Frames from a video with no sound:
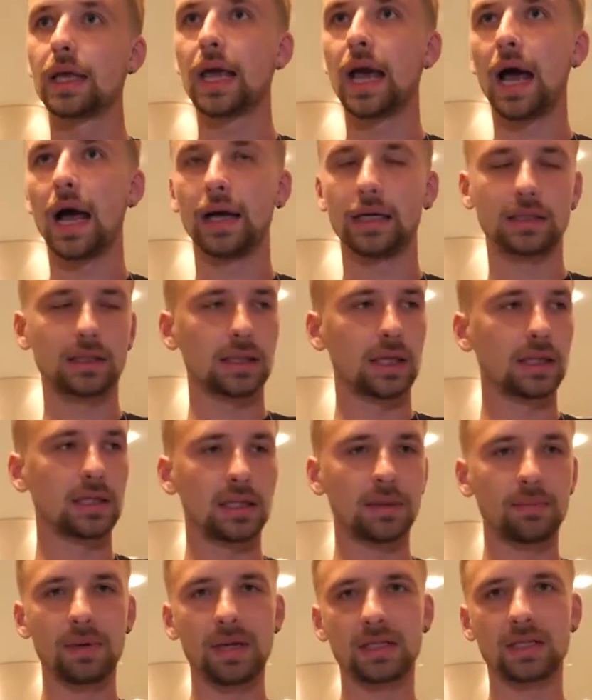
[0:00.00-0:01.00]
Yeah, it's
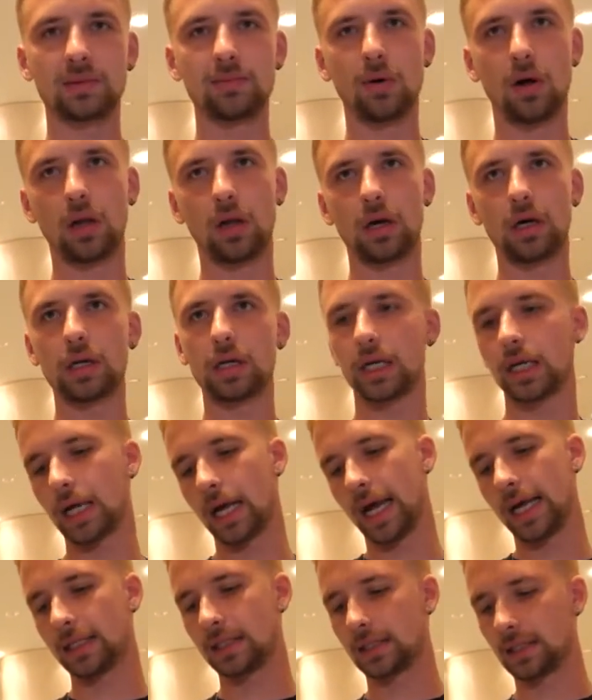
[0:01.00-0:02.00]
it's a bit smaller. It
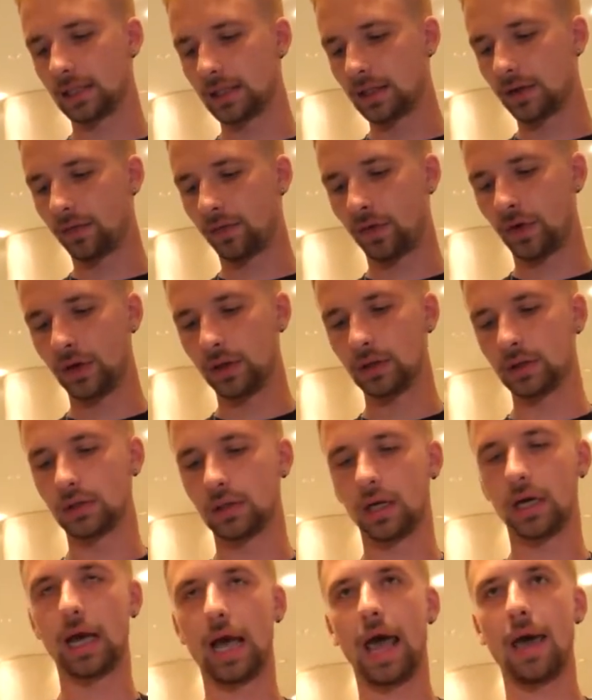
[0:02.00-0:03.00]
has different
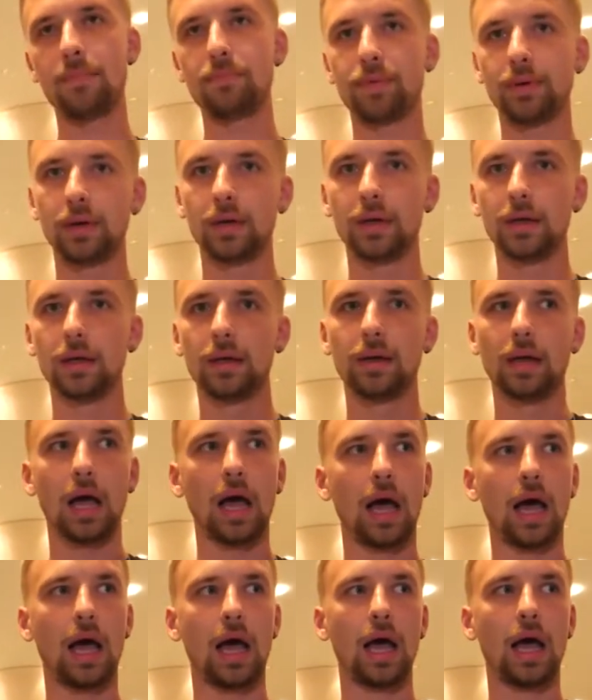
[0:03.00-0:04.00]
app,
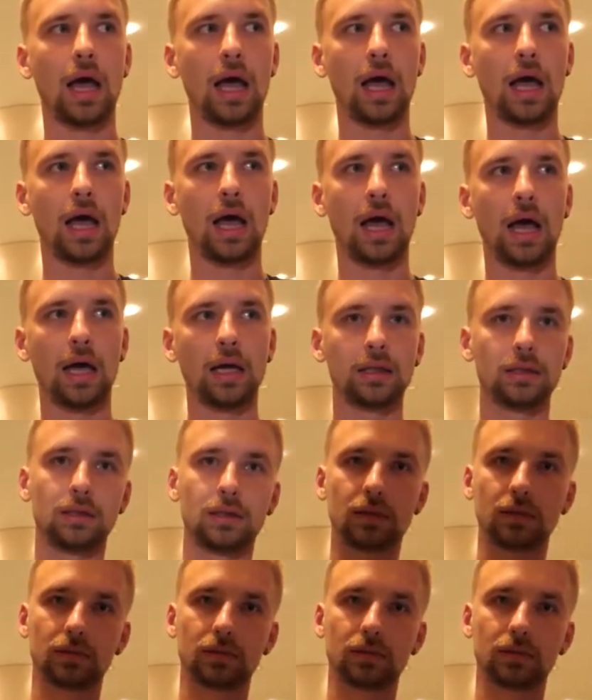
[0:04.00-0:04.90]
and